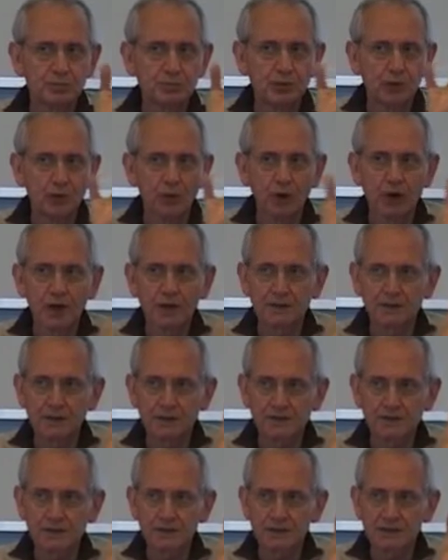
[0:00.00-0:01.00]

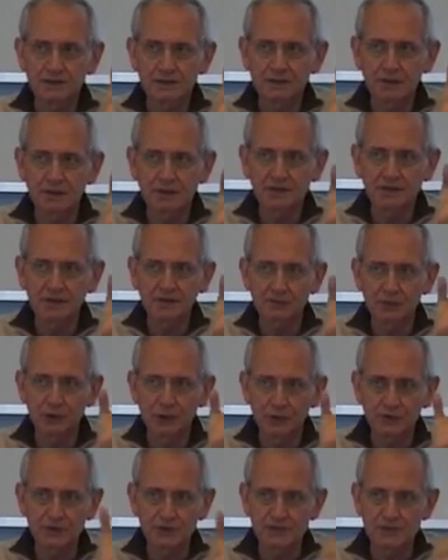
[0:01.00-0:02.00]
providers and
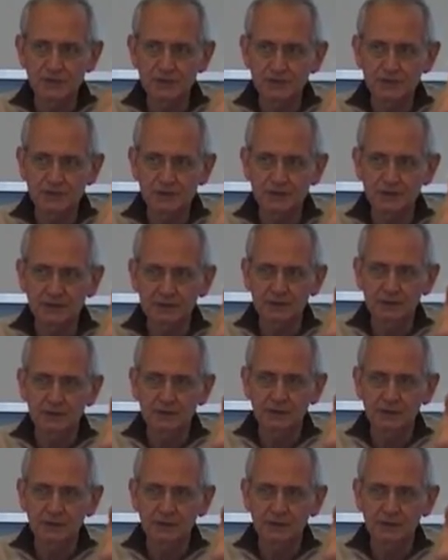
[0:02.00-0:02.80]
purchasers and